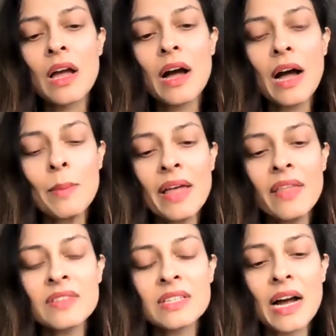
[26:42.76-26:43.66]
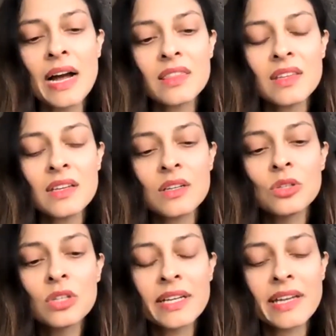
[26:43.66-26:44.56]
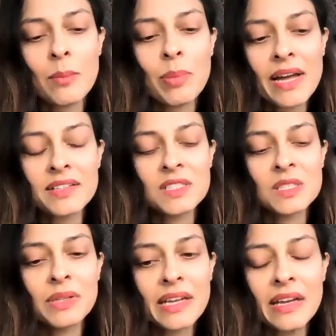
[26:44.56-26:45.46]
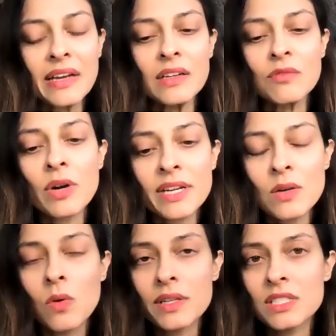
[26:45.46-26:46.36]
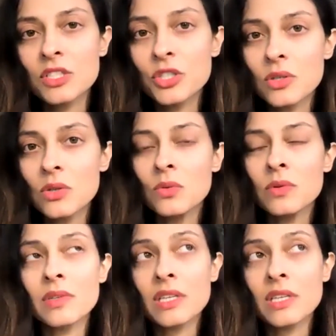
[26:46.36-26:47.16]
And I think looking at Biden's plan of what he wants to do,